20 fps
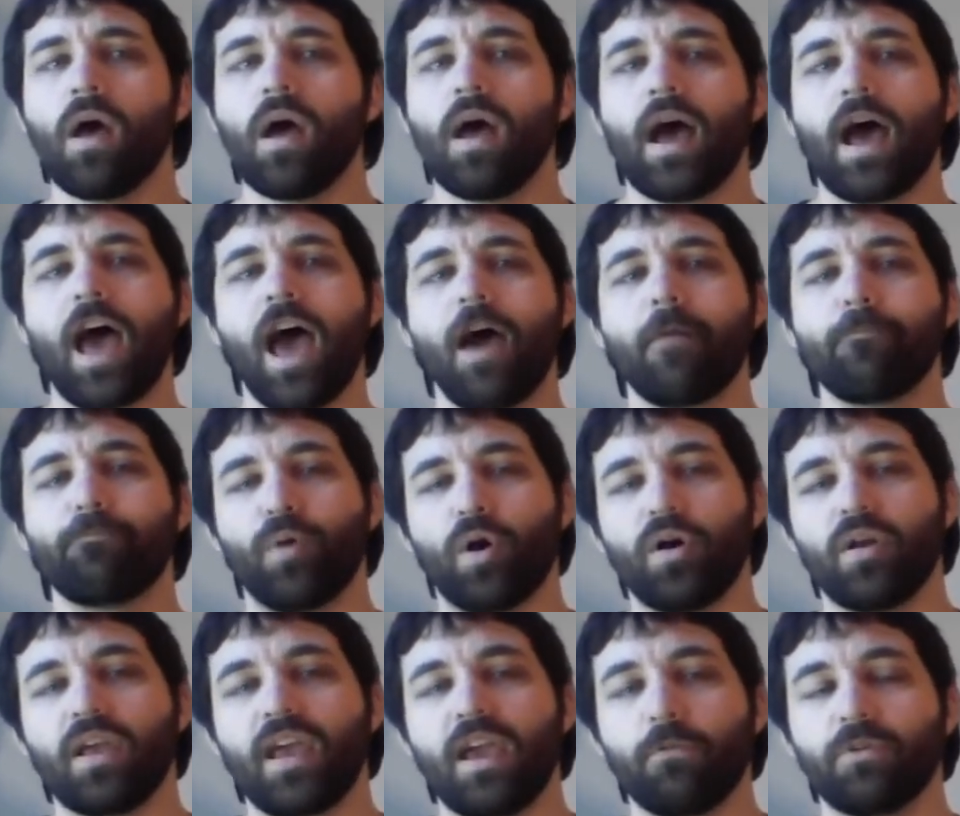But
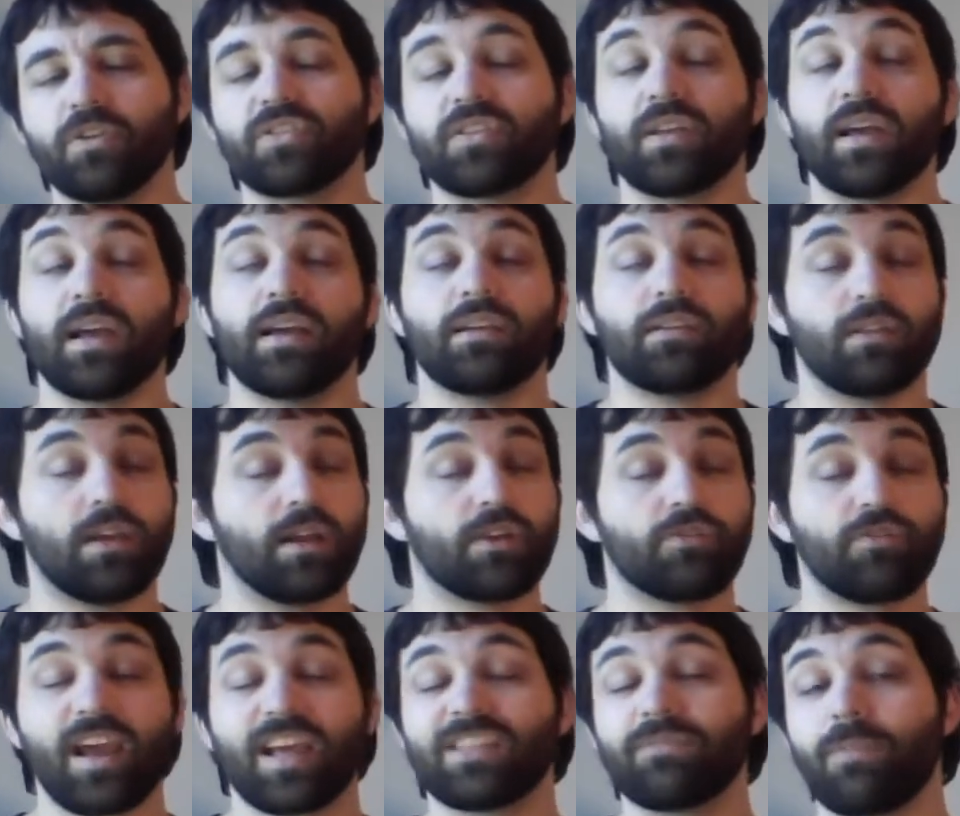it was a
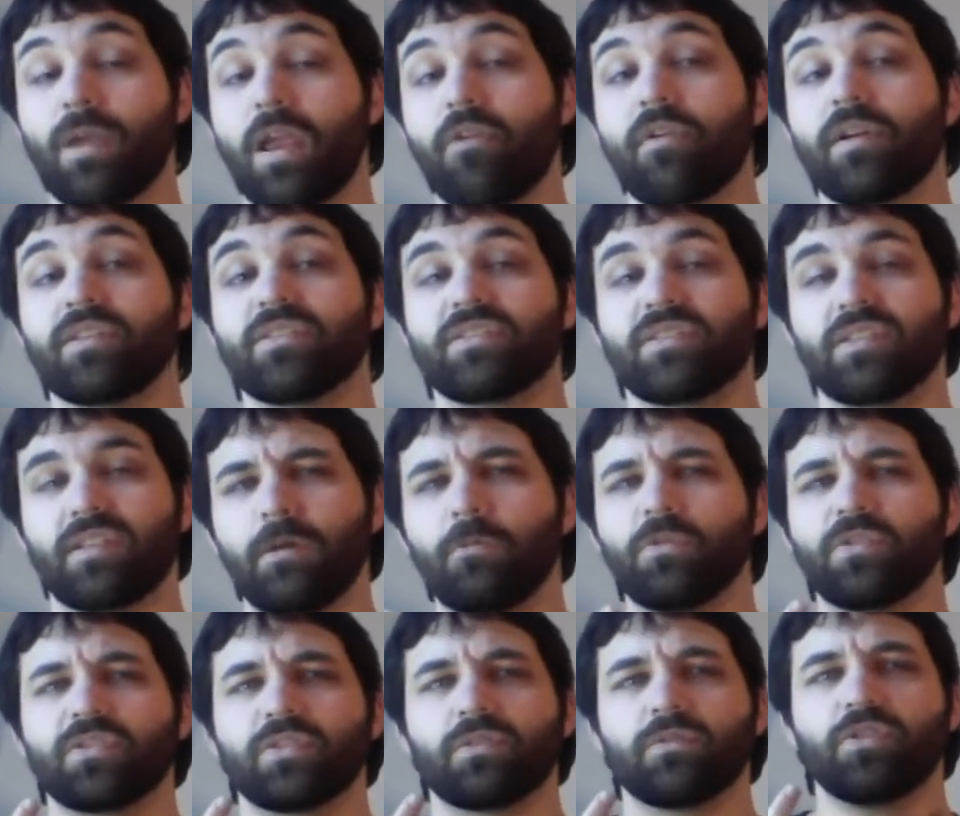great experience. It
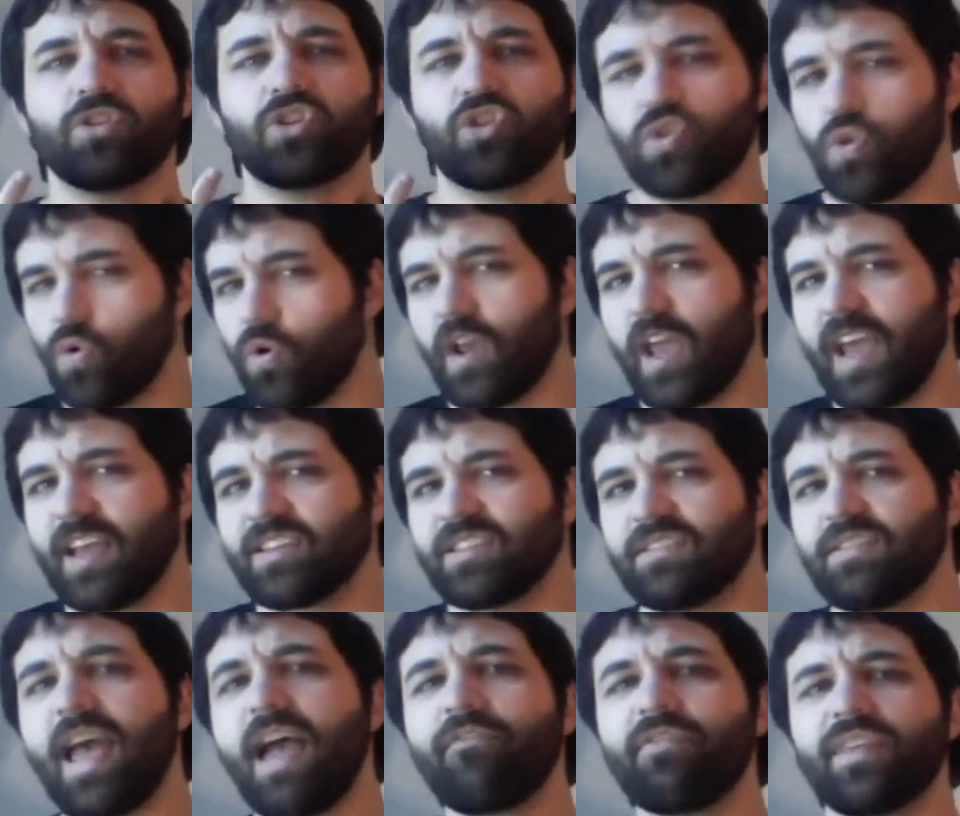was showcasing
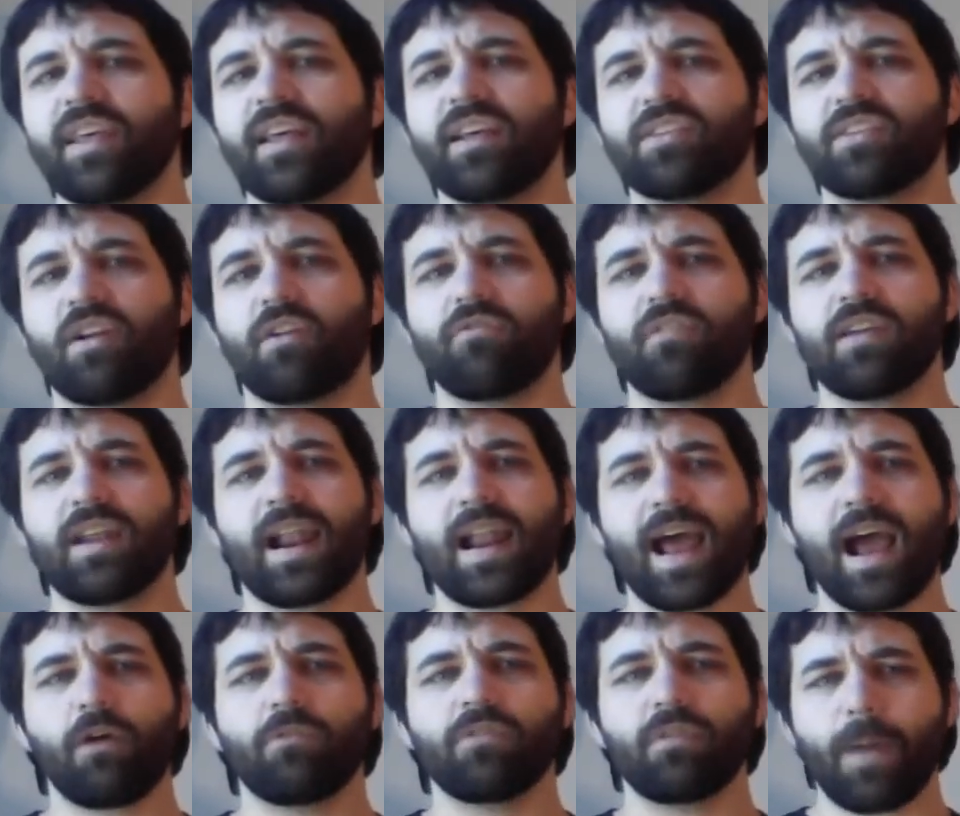everything that's on Arena
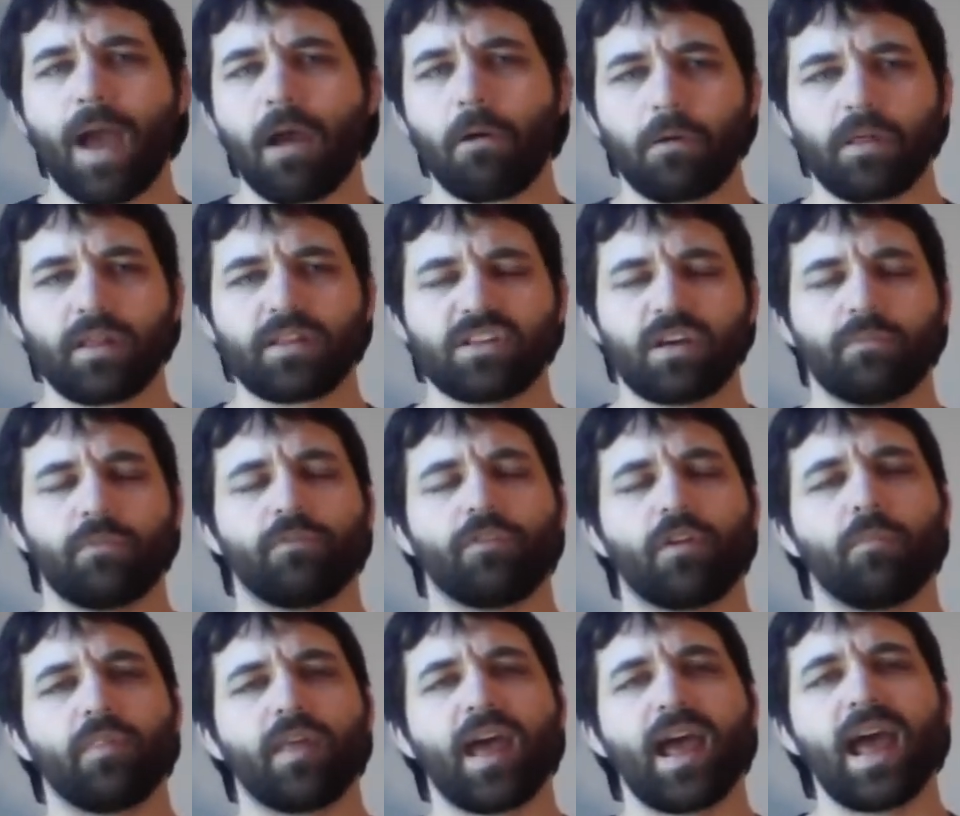now, the power that's coming
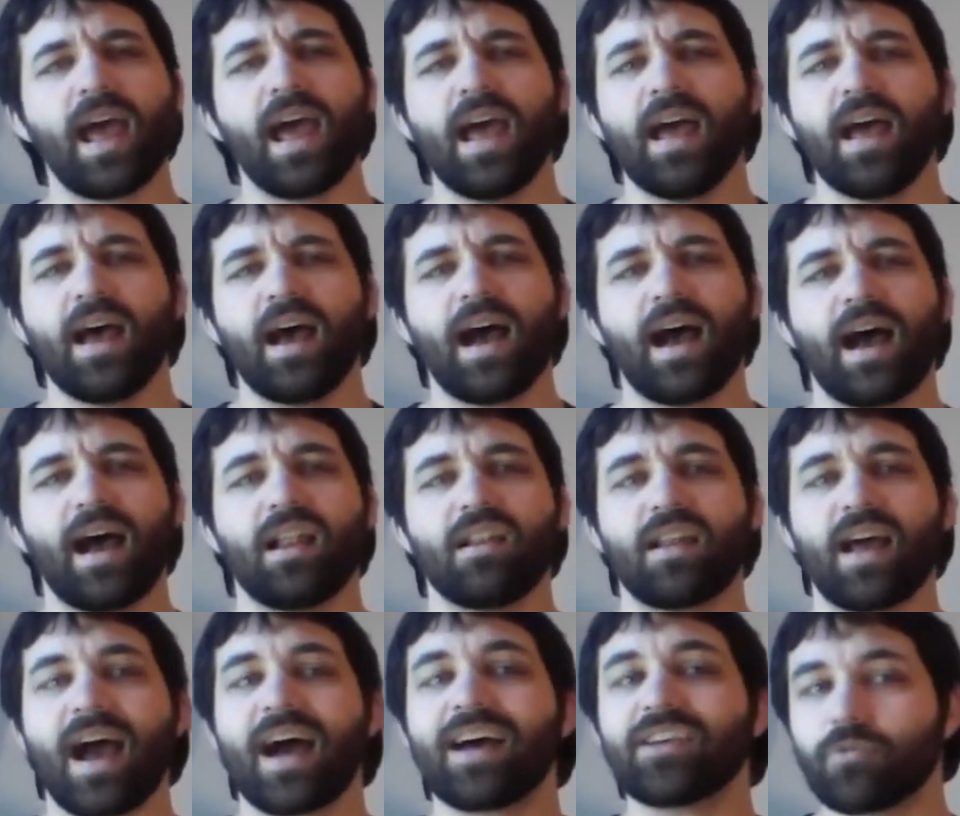from there, and
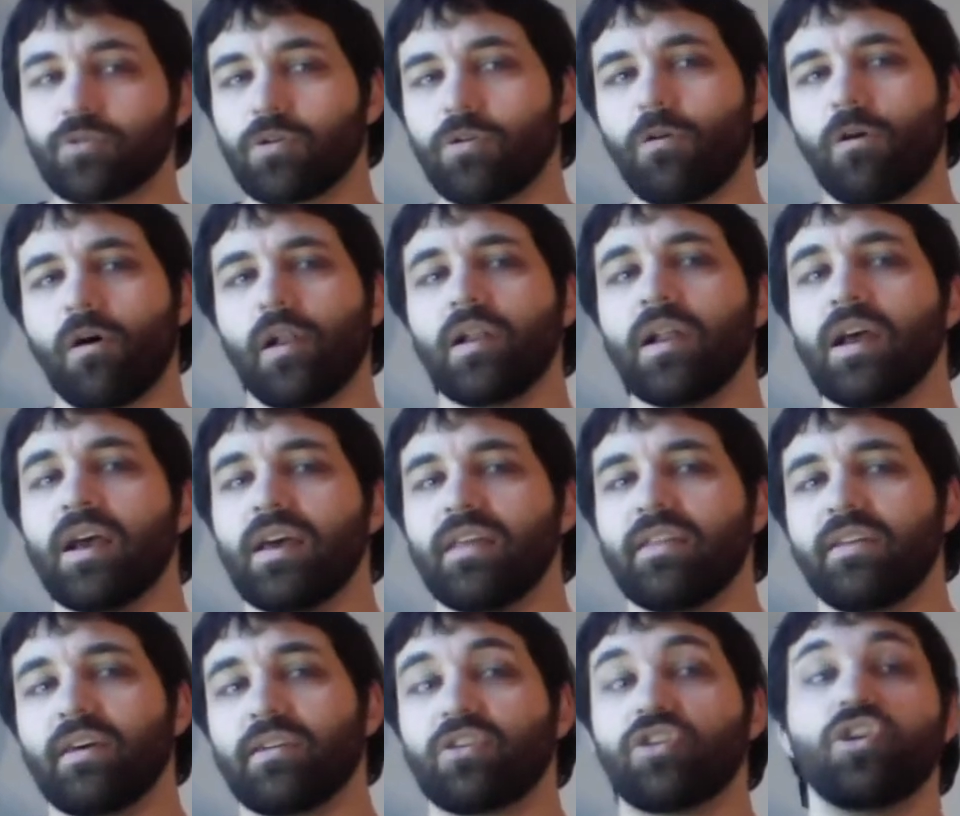as we go on,
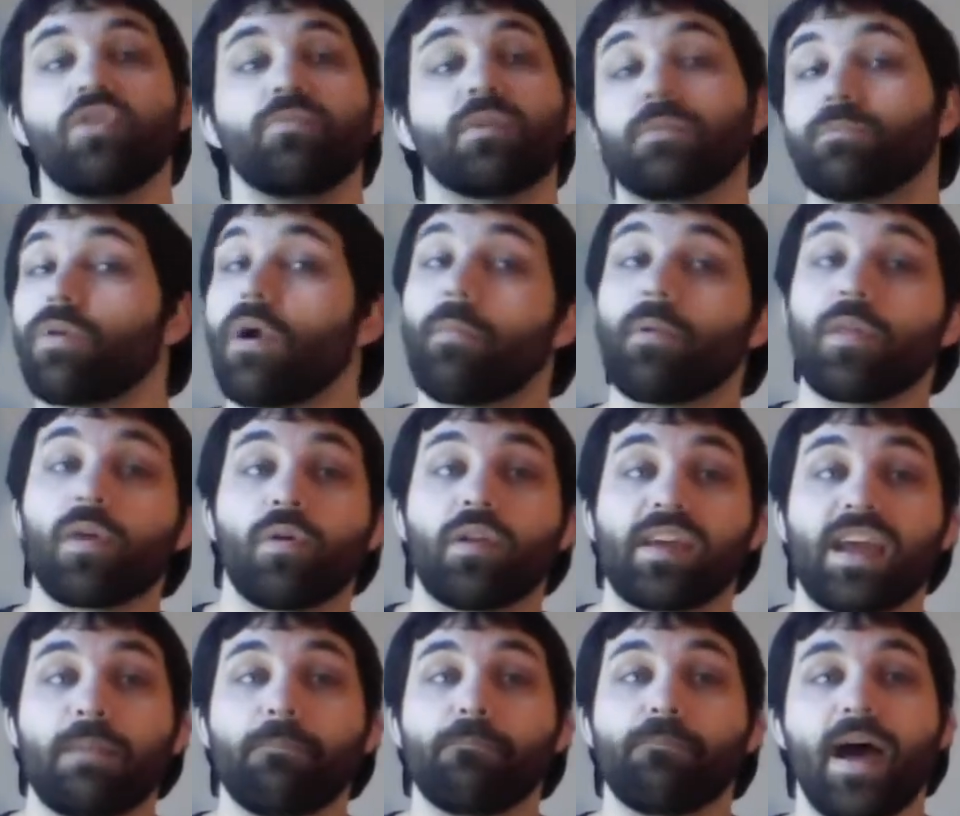the Cube can probably only
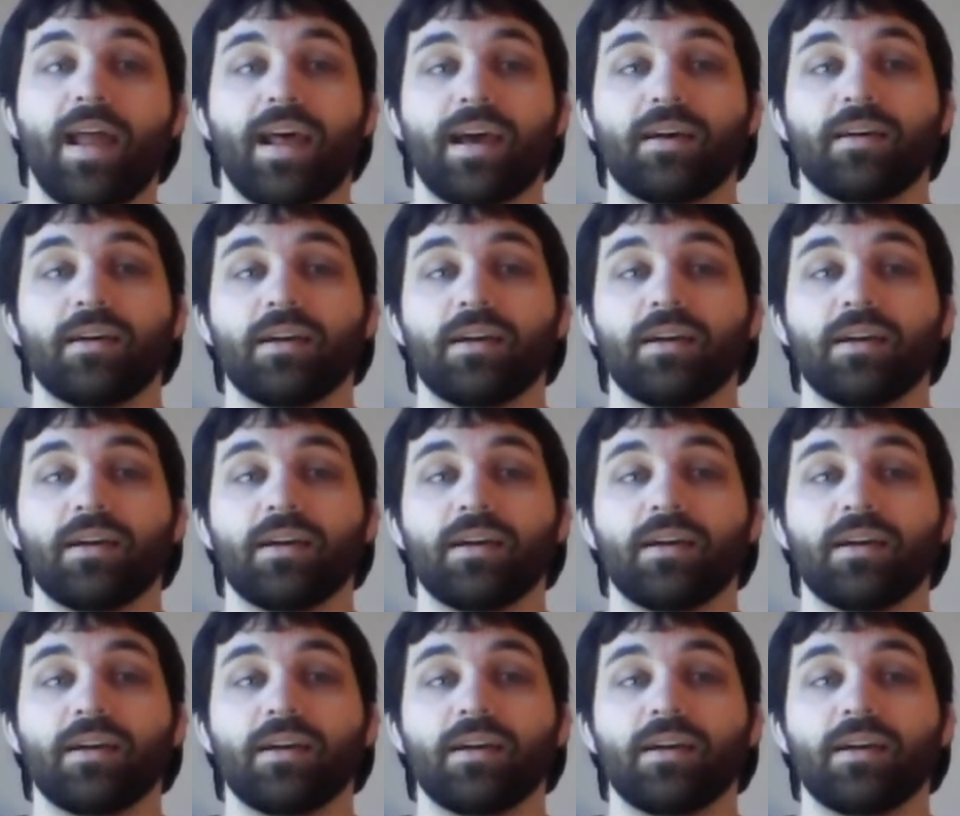get better.